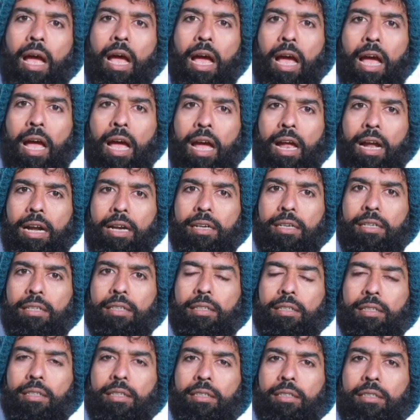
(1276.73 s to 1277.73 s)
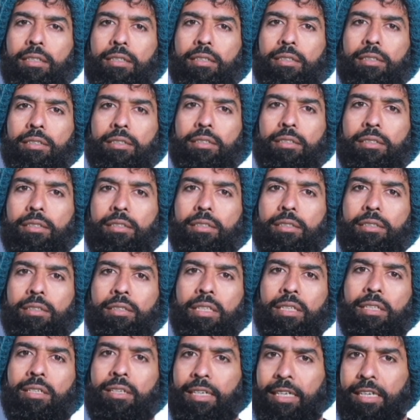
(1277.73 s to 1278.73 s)
And
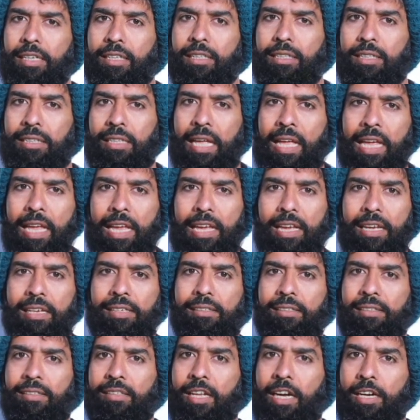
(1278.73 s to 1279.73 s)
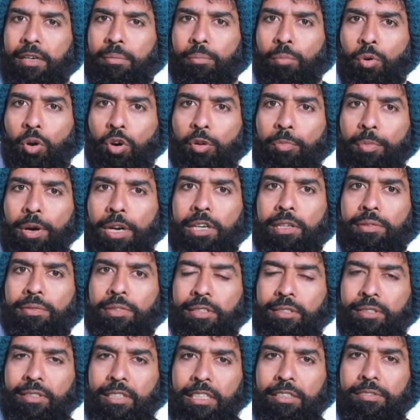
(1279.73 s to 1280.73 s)
the critical thing is, in that moment of
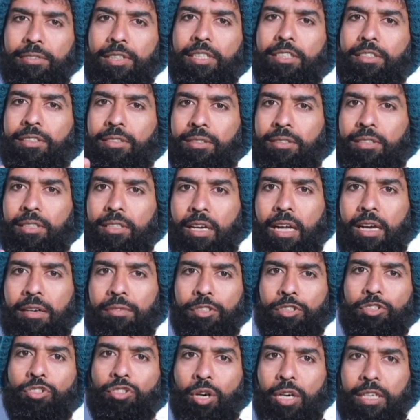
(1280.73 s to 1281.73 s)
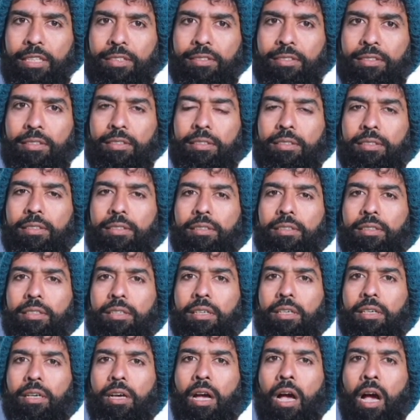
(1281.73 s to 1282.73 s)
receiving, you still have a choice.
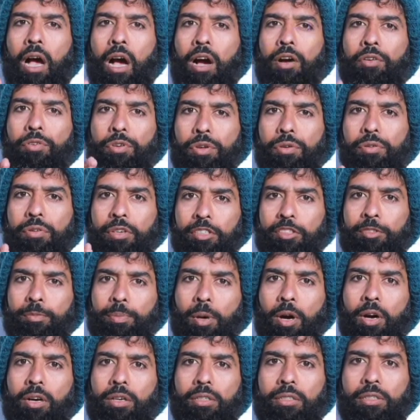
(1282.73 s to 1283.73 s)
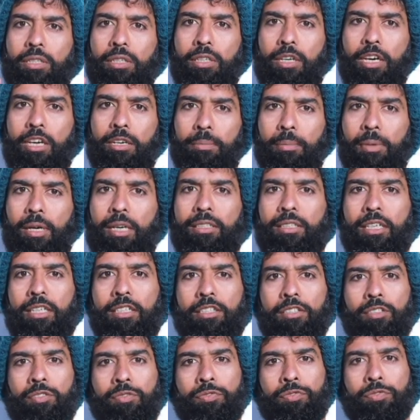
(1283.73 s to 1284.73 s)
How you respond to the karma
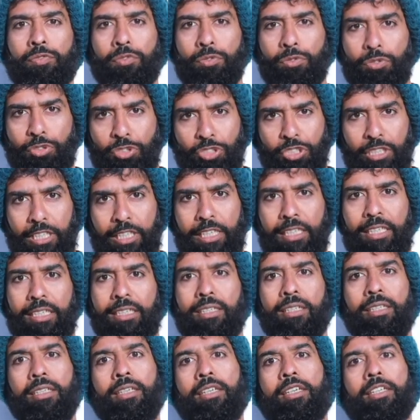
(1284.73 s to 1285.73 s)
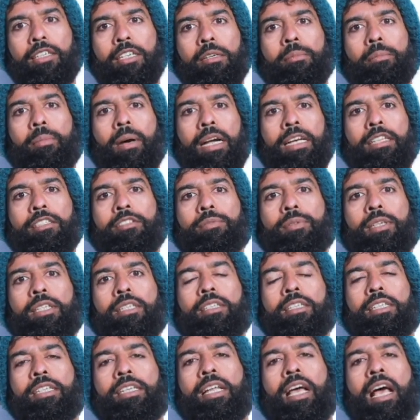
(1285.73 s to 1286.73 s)
that is fruitioning determines
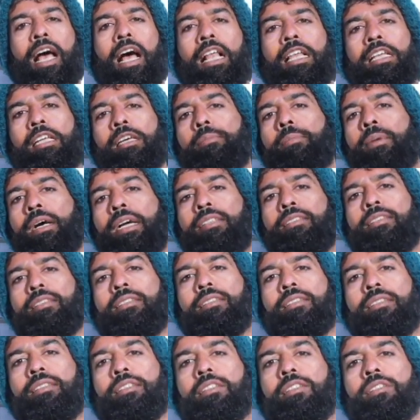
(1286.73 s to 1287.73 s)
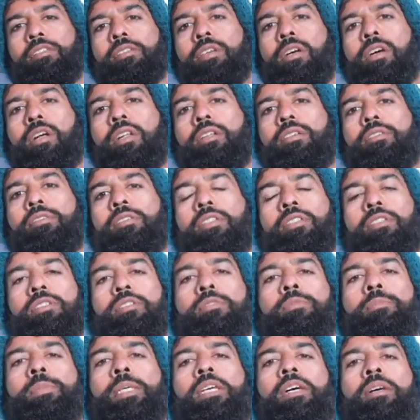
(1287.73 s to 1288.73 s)
whether it alchemizes and dissolves and
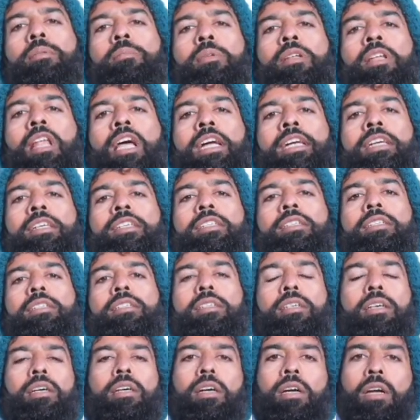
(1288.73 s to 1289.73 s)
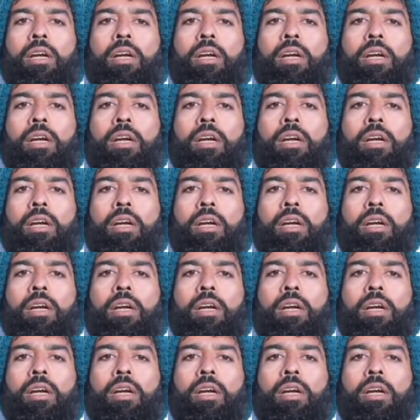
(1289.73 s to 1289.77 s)
you become lightened,